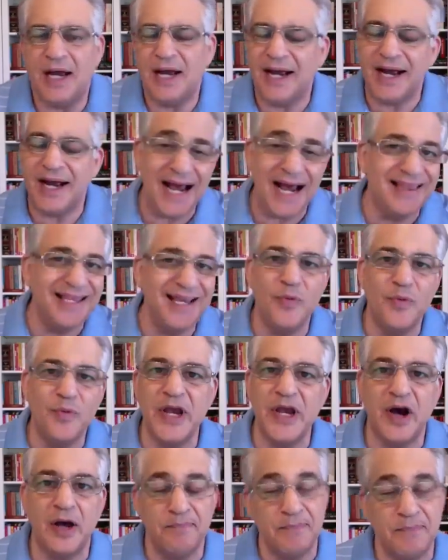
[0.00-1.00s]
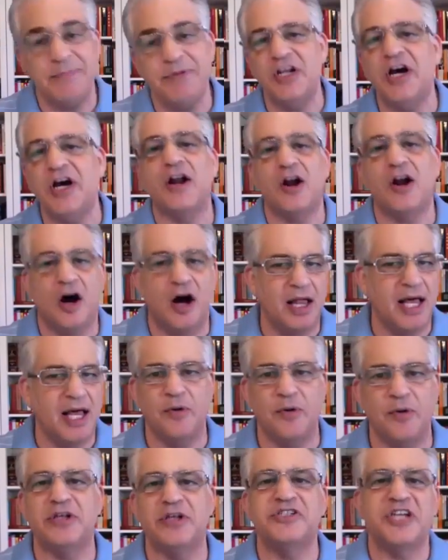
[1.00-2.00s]
I think we all, maybe not all, I don't
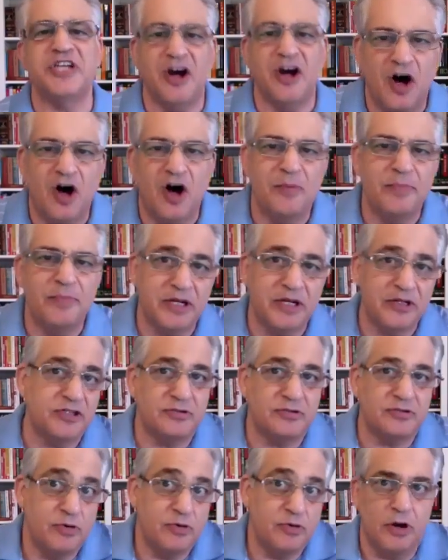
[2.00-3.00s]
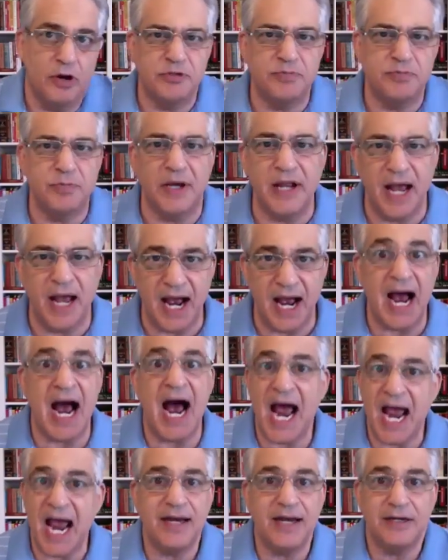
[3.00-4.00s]
want to say all because who knows, but
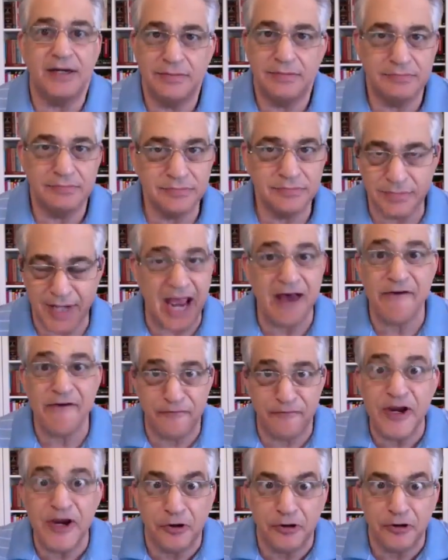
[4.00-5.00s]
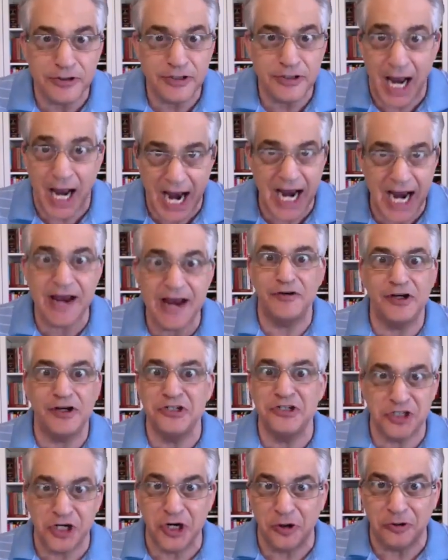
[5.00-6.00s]
I have fears. I have
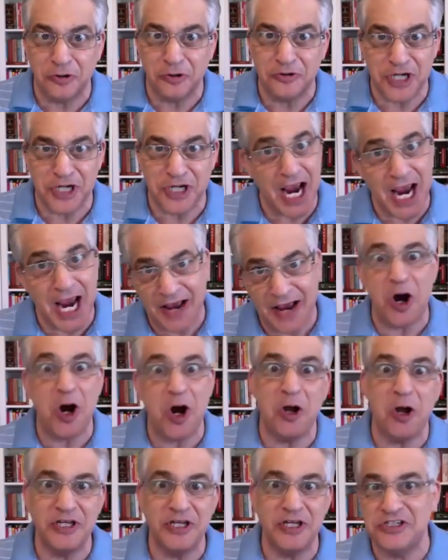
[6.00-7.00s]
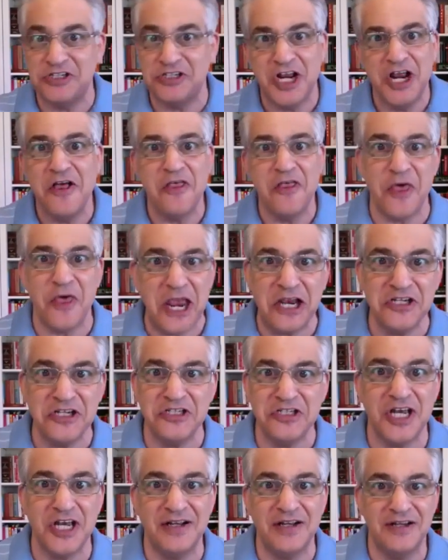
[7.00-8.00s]
concerns. I have all these things
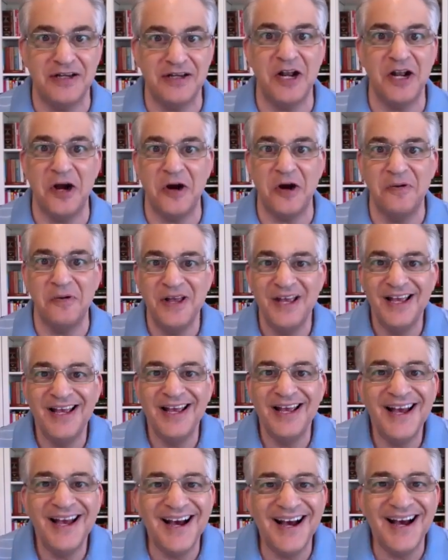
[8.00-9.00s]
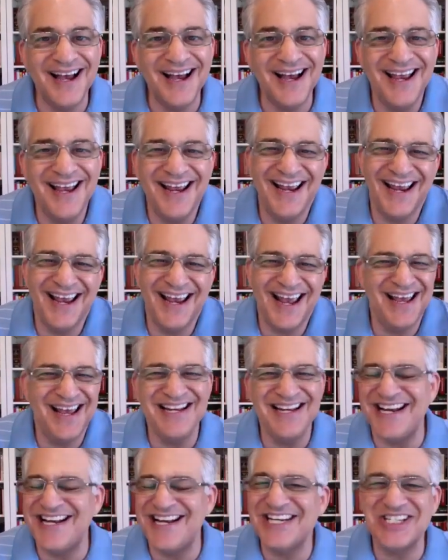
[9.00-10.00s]
that, and you
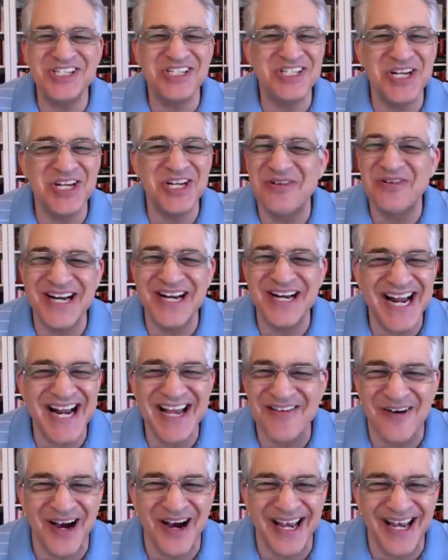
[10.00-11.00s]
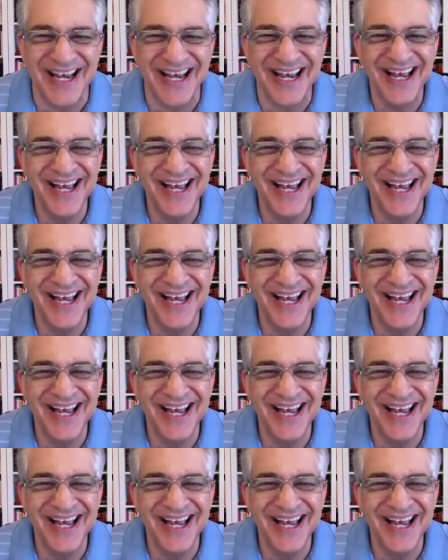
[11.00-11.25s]
just do it anyway.